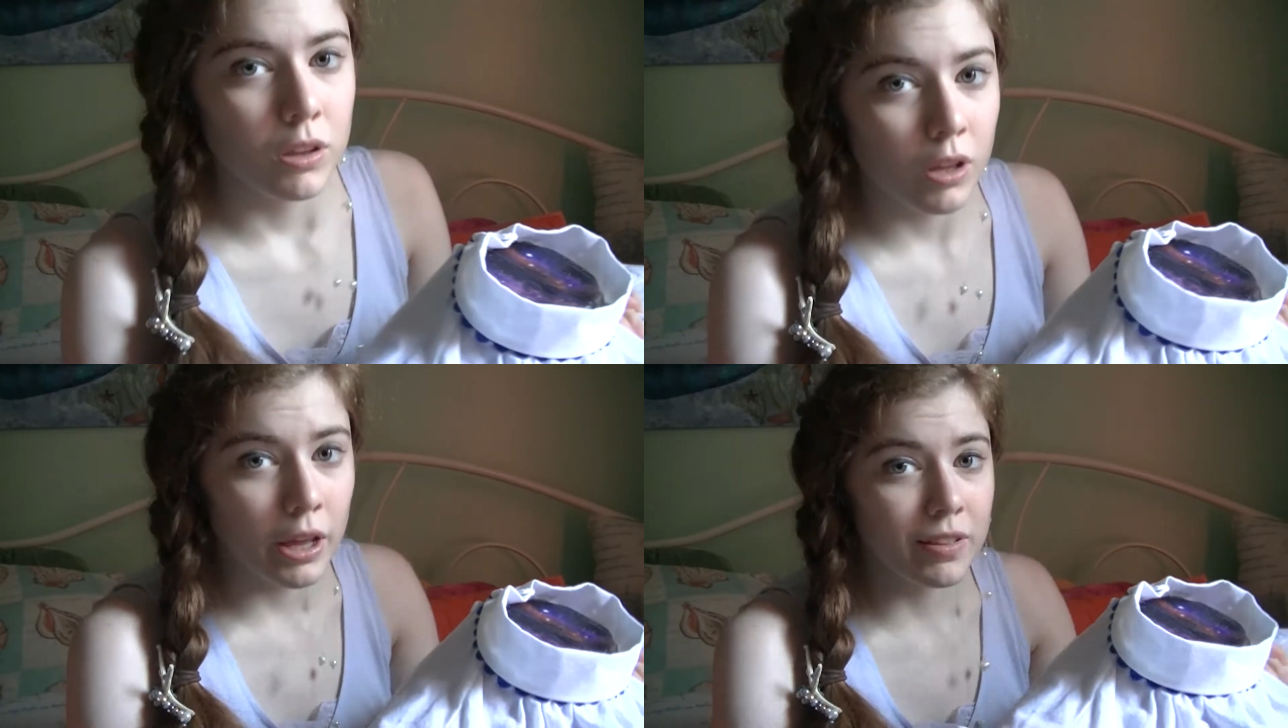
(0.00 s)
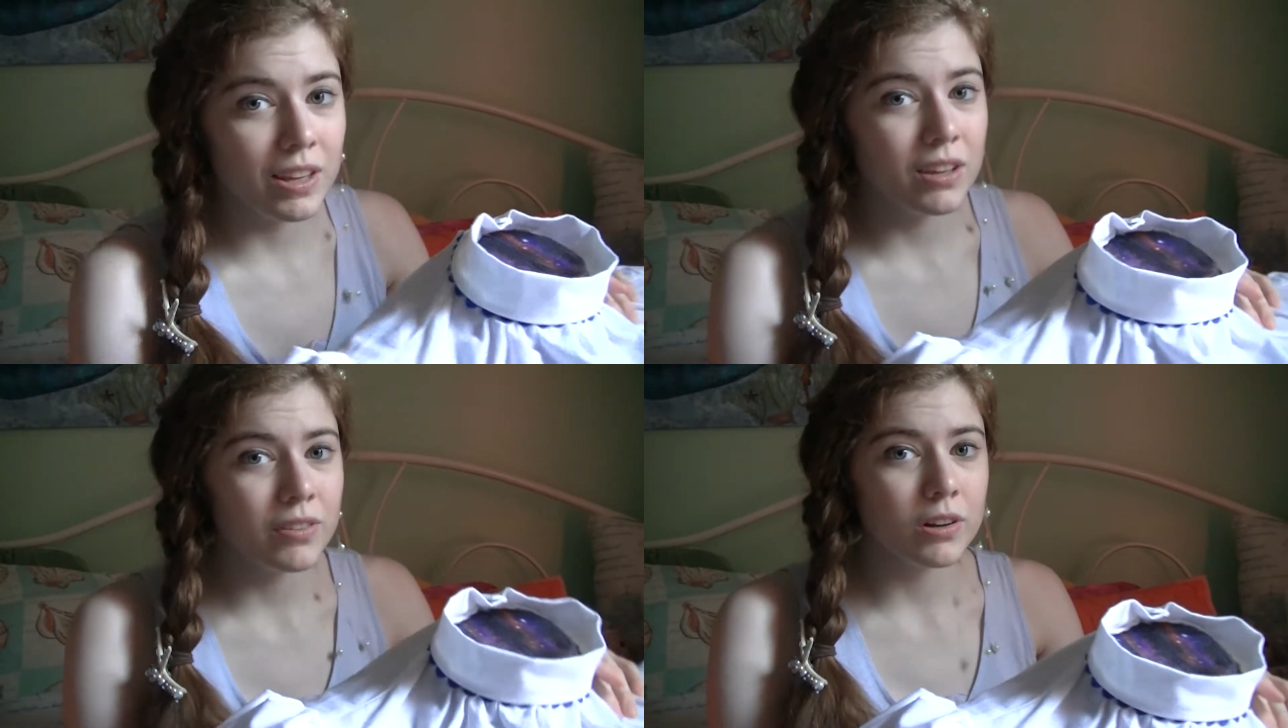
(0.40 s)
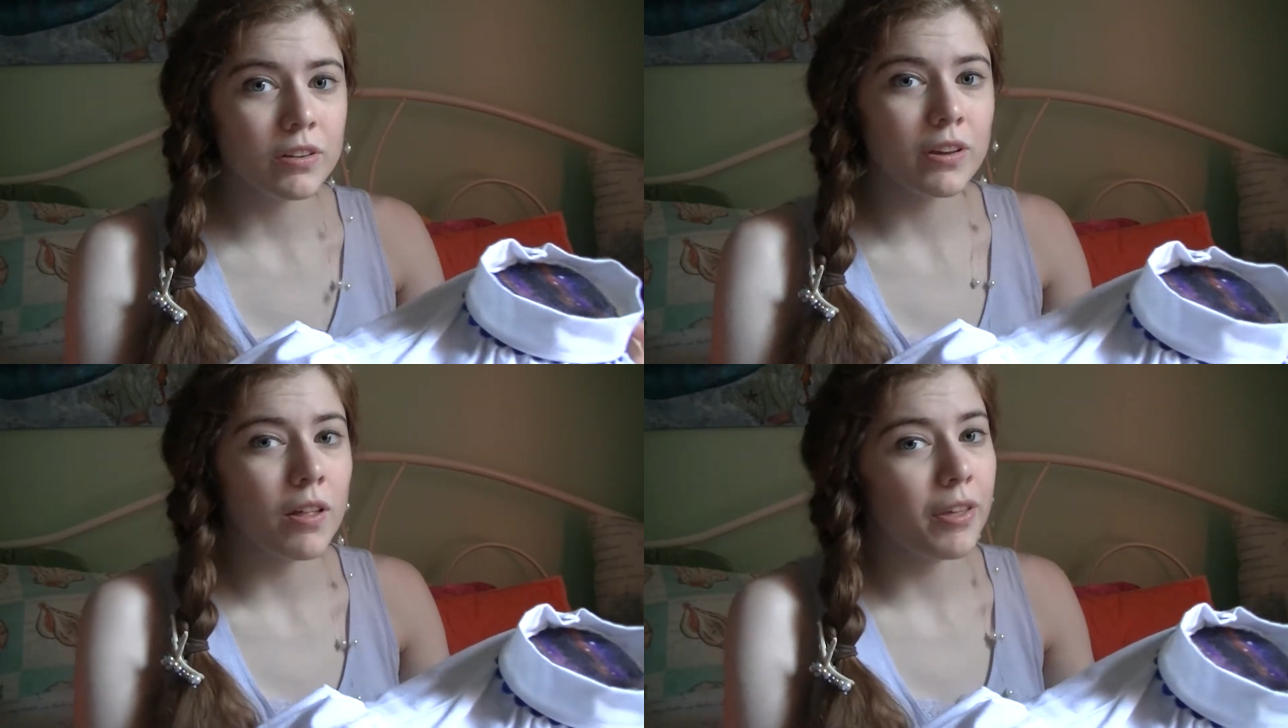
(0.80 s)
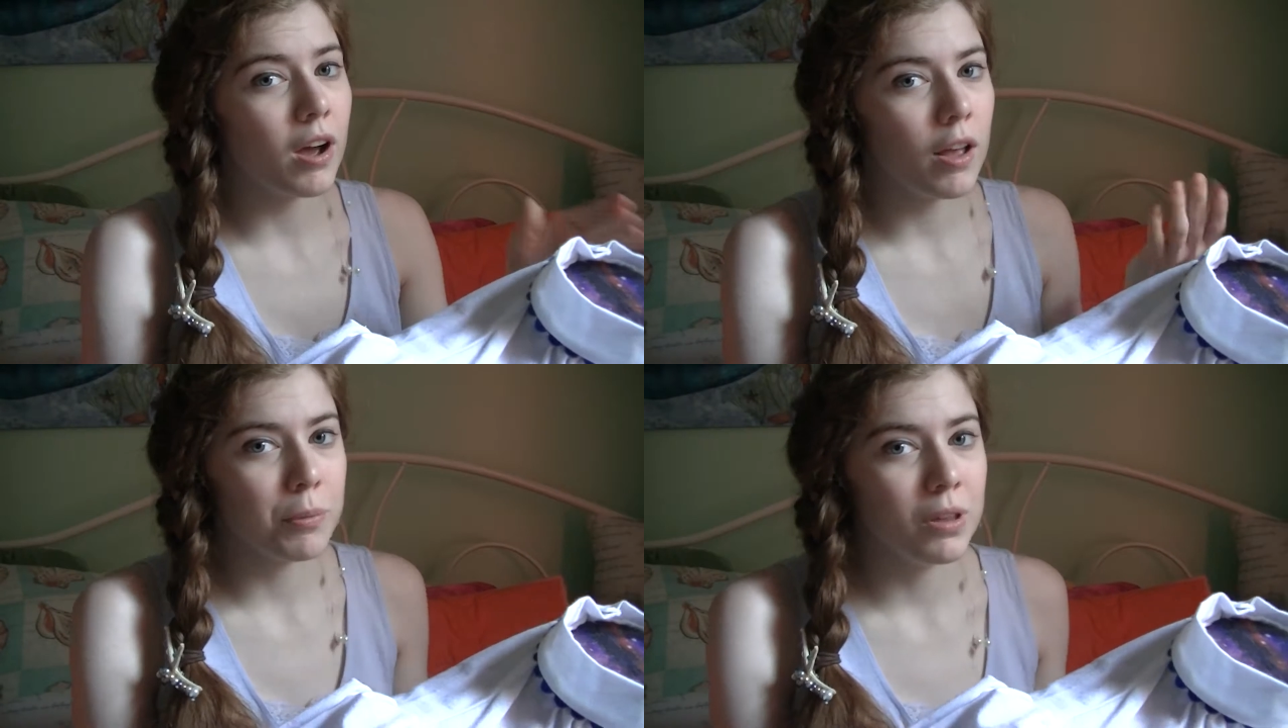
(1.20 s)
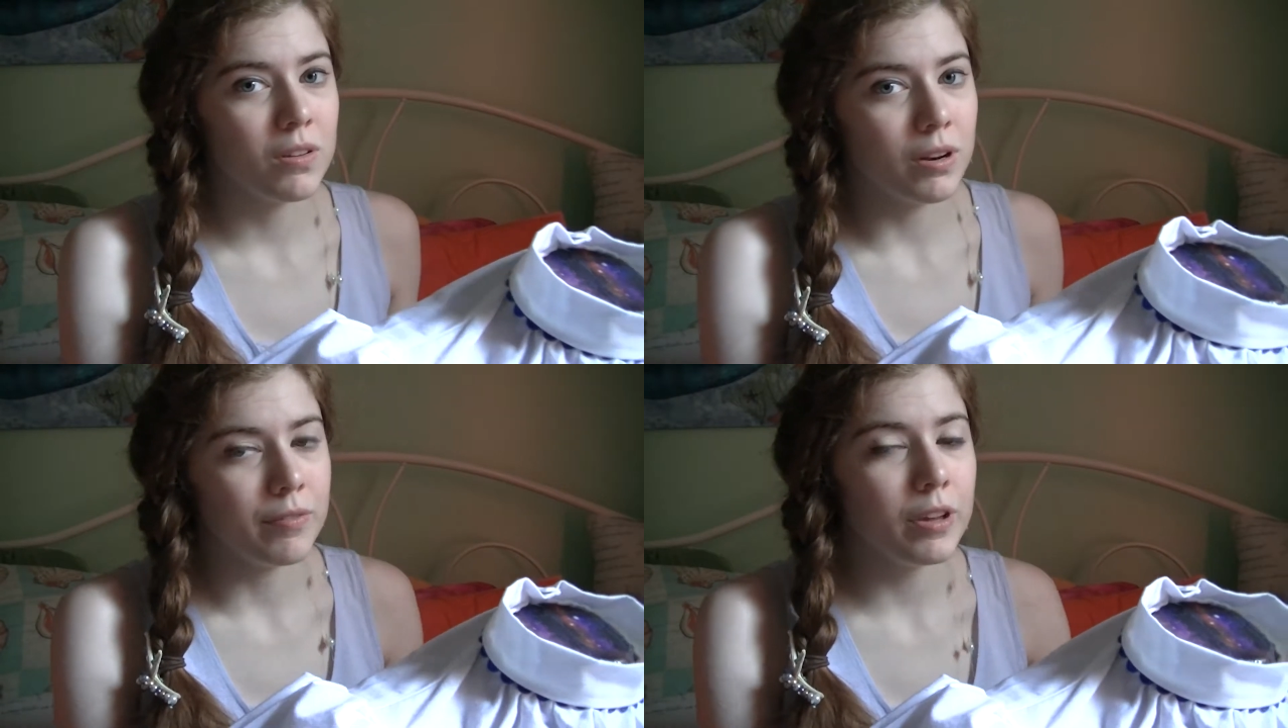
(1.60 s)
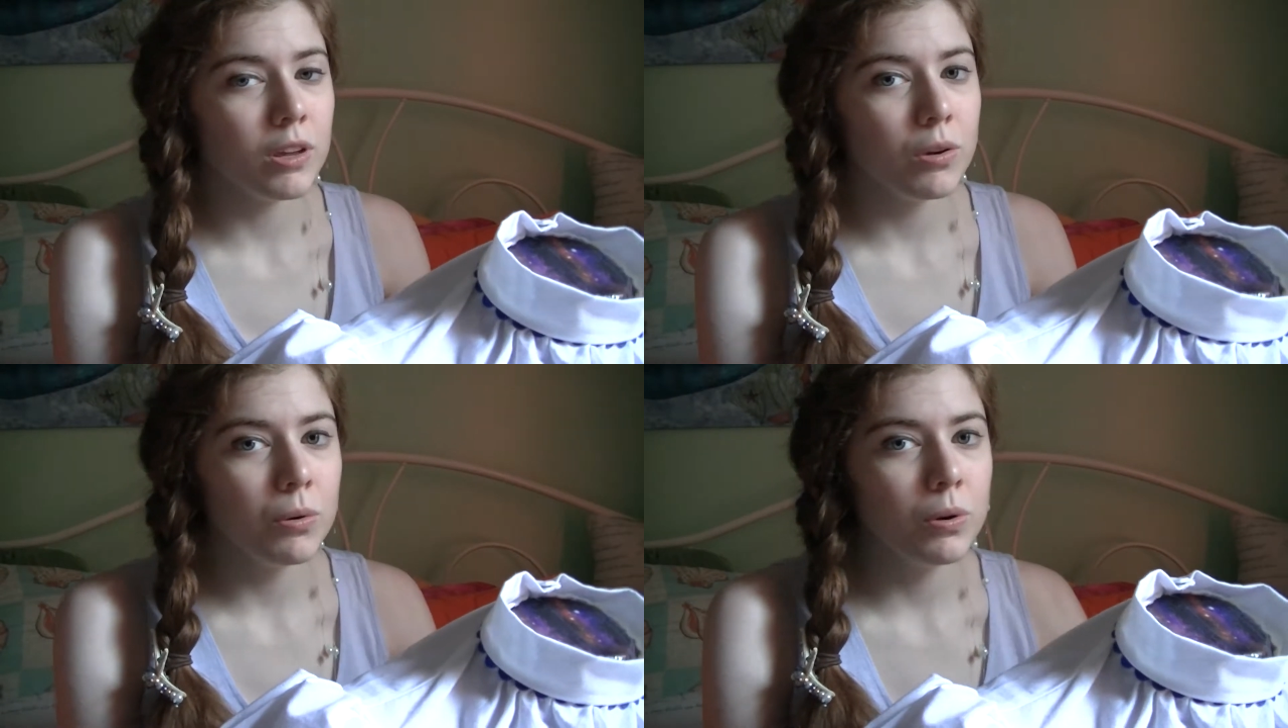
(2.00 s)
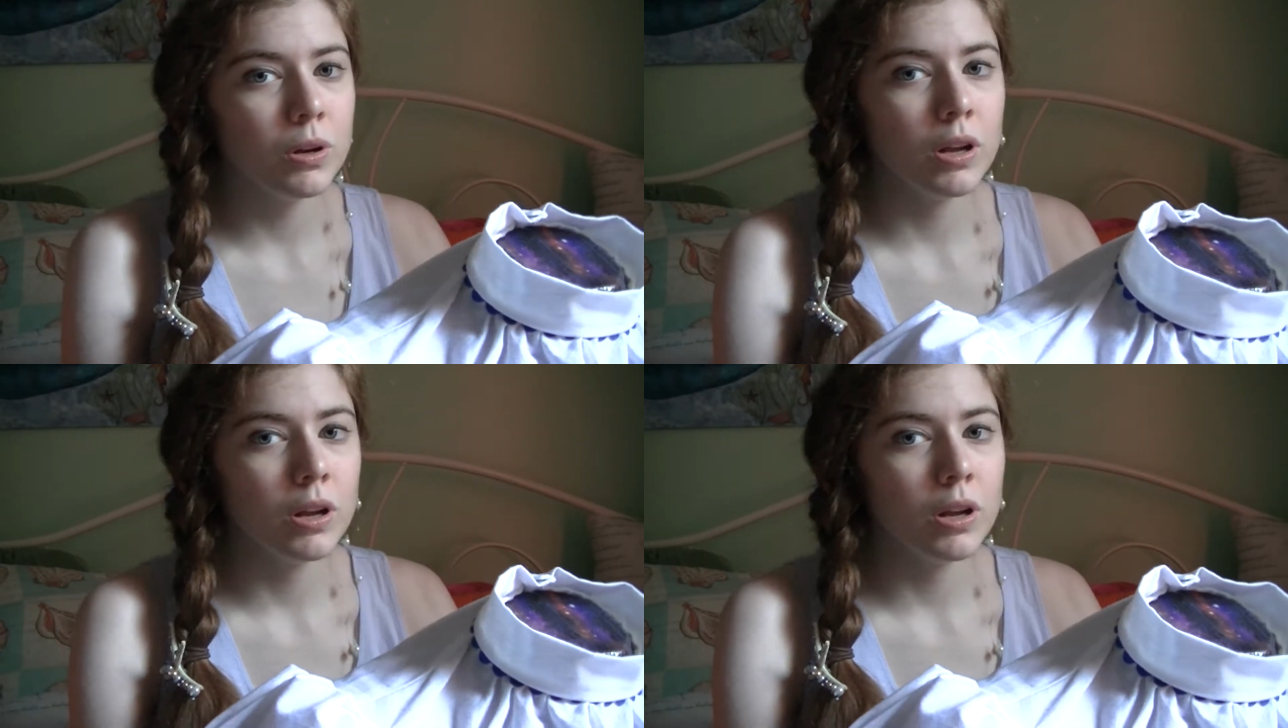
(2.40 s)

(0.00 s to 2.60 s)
it's easier to tell if the cosplay is going to fit you.